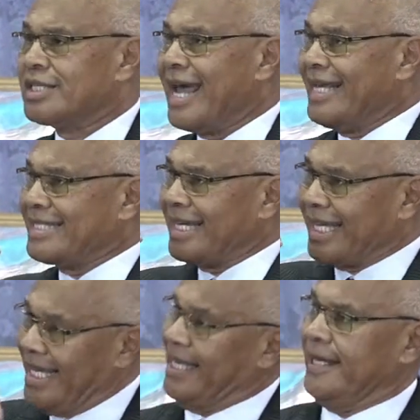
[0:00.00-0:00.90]
there is the
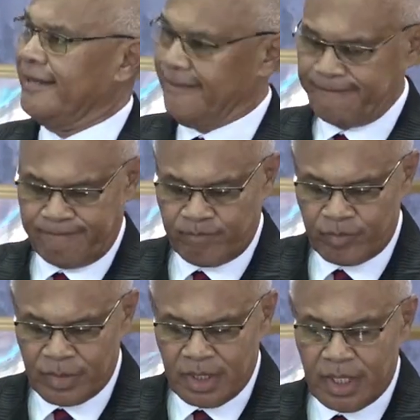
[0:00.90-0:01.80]
key
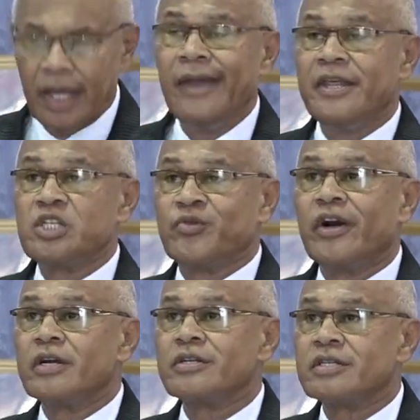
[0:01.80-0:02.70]
in this
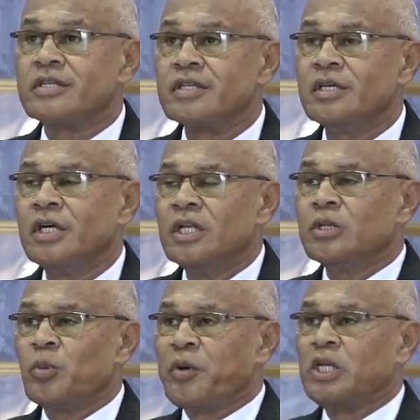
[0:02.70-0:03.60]
verse
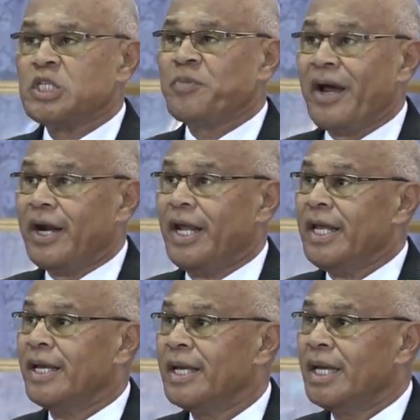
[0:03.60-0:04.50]
to prosperity
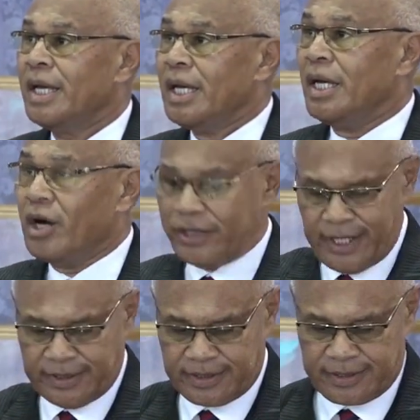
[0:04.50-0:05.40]
in all
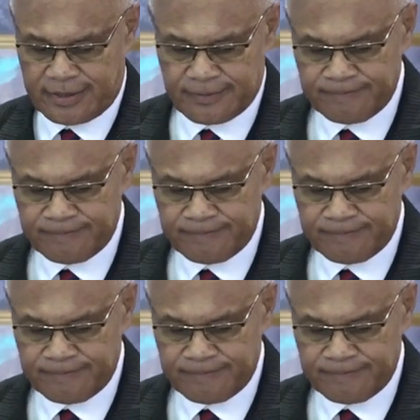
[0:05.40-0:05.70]
things.